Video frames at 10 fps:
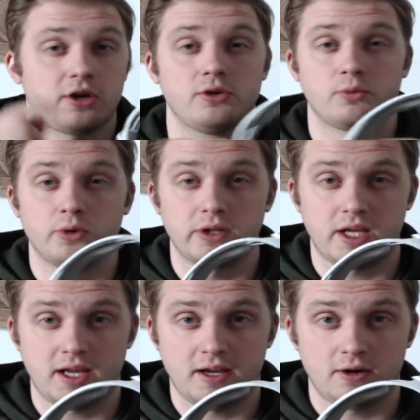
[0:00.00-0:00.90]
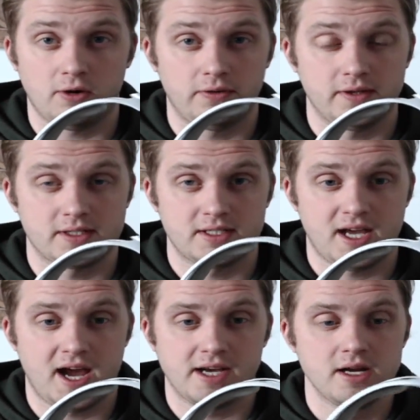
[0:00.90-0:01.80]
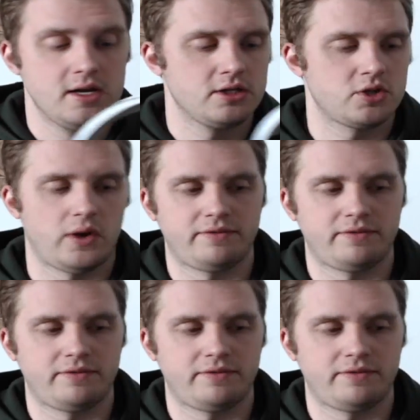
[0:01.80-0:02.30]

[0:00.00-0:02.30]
Like, I couldn't really hear on this side.